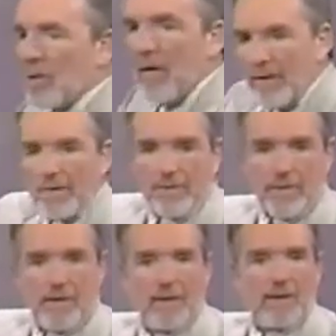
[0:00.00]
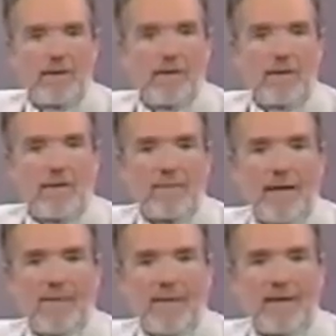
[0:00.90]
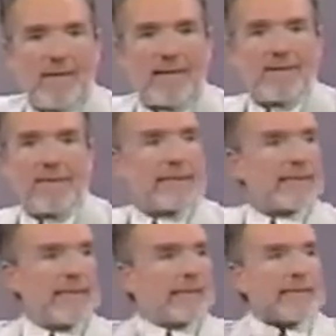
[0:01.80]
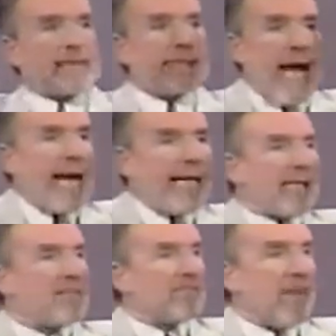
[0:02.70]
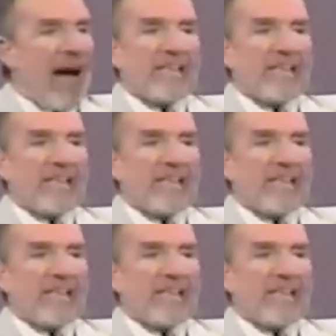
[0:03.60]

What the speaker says: order. That this night of a